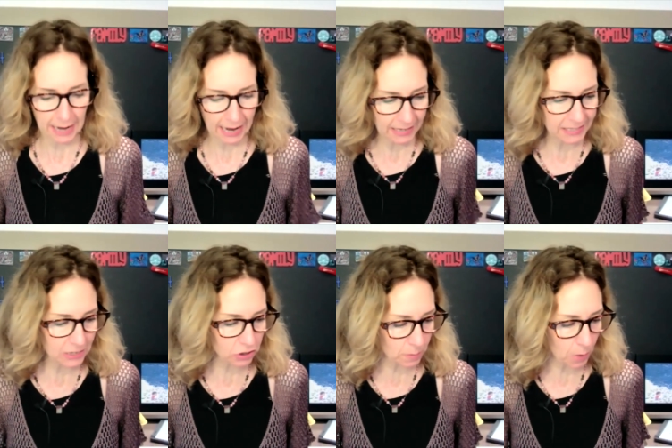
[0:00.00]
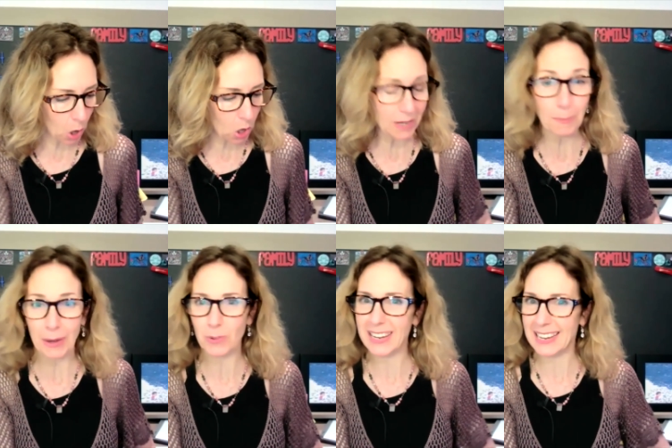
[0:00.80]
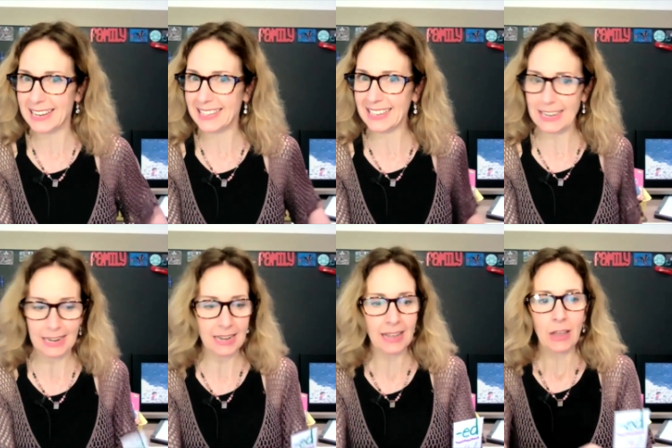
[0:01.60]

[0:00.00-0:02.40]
And I teach them all about ed,